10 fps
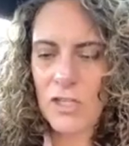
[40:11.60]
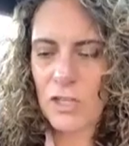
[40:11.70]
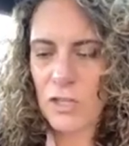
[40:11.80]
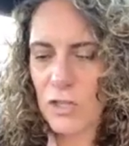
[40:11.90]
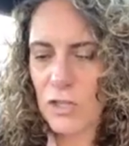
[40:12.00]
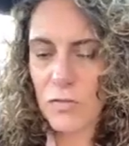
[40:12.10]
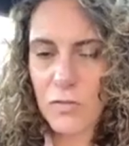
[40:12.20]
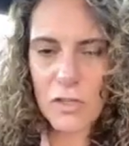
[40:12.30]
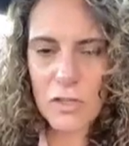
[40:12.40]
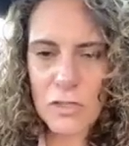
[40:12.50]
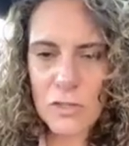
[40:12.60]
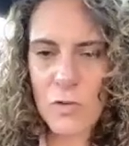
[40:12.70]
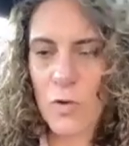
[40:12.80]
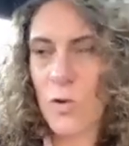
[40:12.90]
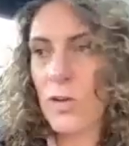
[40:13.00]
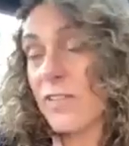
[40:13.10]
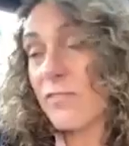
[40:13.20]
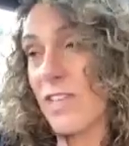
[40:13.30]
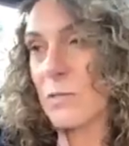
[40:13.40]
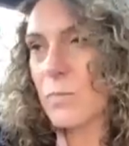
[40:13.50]
So you've heard this talk, and if
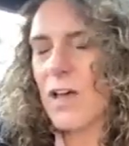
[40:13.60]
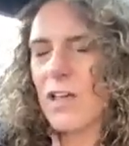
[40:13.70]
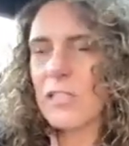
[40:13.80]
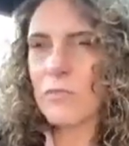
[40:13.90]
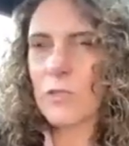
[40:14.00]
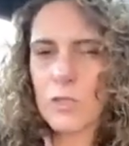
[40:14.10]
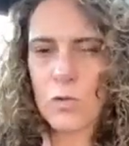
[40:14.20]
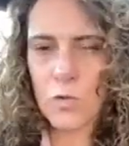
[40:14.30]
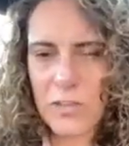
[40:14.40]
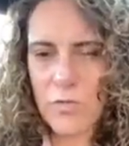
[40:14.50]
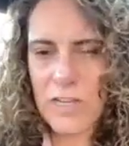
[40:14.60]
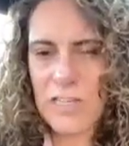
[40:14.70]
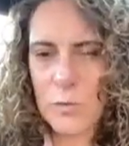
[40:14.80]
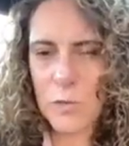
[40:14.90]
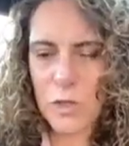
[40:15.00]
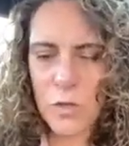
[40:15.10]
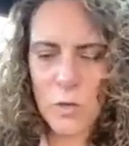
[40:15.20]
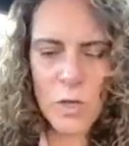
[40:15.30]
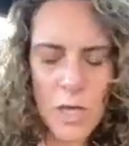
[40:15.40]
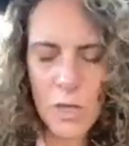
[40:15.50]
there's parts of this talk that resonates with
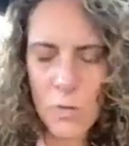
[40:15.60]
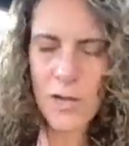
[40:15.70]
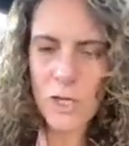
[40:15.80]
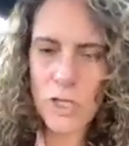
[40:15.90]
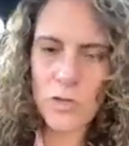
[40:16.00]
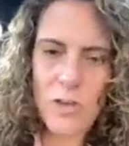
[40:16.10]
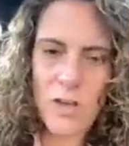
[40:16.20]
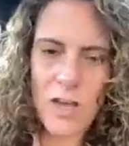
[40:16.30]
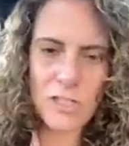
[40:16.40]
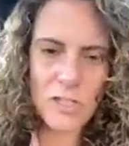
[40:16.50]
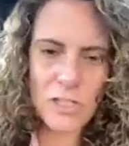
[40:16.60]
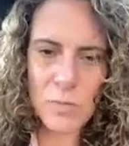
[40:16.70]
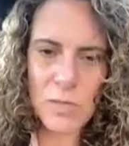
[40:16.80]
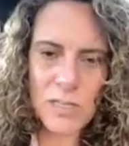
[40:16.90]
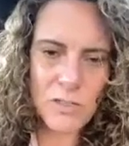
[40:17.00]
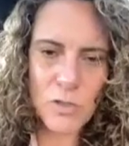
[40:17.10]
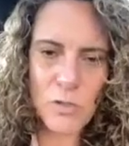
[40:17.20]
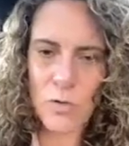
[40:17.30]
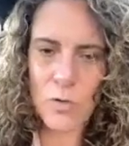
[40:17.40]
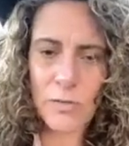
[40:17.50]
you, why don't you go ask to speak at
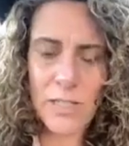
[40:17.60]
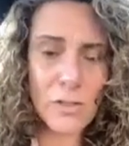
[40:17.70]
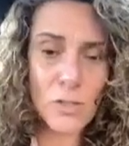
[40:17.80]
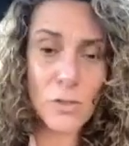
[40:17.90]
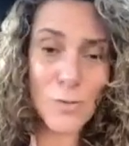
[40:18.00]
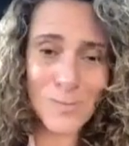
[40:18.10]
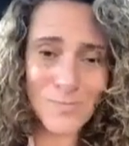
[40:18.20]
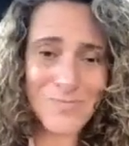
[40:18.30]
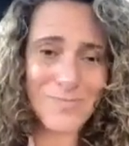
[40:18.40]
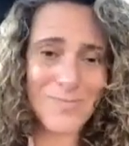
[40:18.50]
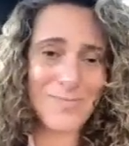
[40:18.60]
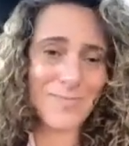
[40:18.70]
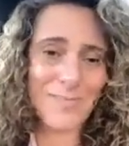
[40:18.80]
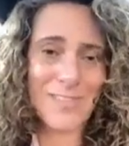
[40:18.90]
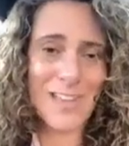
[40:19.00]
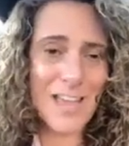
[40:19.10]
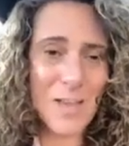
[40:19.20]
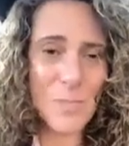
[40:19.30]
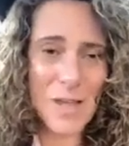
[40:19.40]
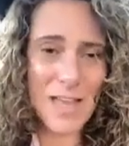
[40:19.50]
your kids' school
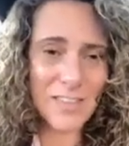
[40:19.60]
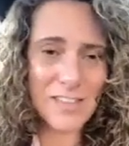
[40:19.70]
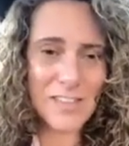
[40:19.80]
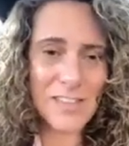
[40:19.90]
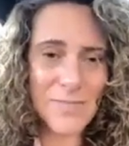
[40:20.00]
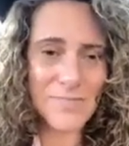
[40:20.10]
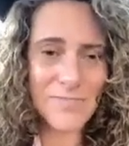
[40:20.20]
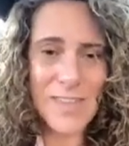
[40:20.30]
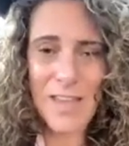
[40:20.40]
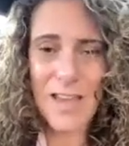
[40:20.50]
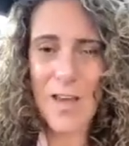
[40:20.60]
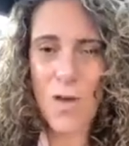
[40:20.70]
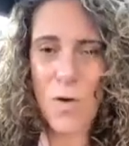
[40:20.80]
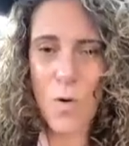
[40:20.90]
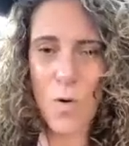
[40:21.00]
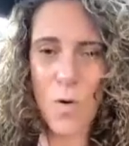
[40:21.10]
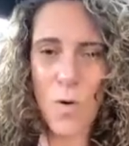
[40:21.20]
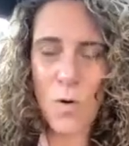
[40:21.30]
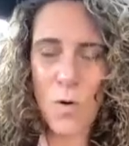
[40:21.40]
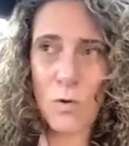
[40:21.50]
about this?
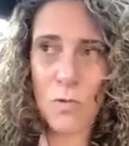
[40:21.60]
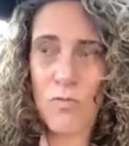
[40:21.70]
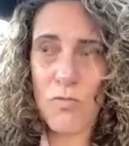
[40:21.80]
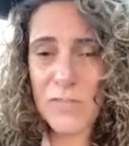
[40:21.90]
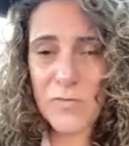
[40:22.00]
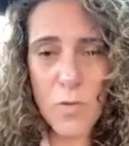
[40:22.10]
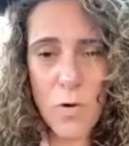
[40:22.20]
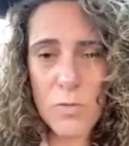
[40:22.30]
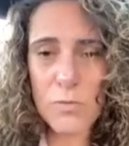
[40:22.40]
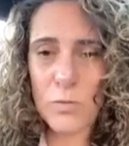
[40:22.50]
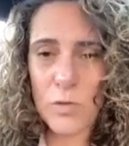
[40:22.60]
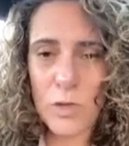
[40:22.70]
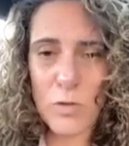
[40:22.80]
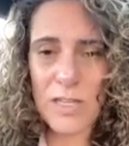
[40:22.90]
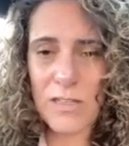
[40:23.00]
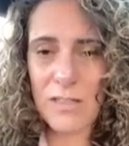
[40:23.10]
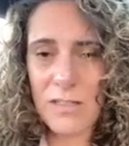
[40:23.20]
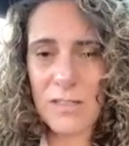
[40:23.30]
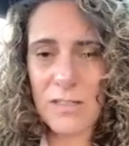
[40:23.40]
Or raise forums with your kids,